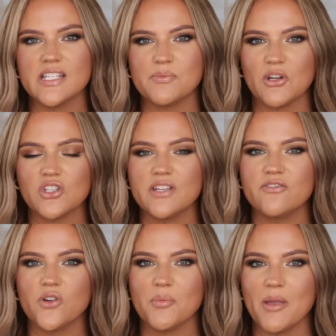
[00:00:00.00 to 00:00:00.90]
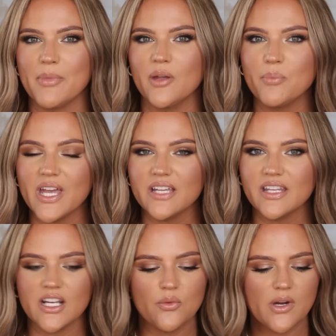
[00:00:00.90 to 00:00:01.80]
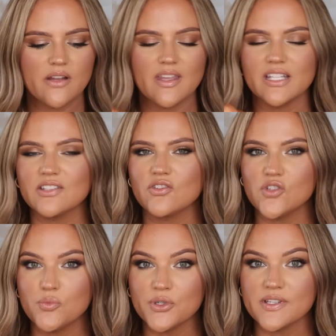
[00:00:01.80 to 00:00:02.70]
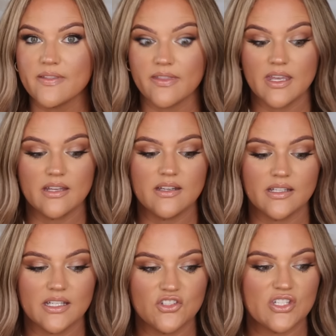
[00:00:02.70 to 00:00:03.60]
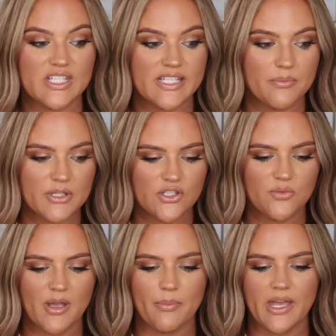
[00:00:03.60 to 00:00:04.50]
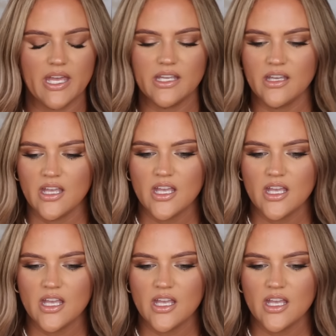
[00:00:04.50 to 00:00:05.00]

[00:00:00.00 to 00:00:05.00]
especially for my belt bag that I wear that's super thin and can just slip into my bag.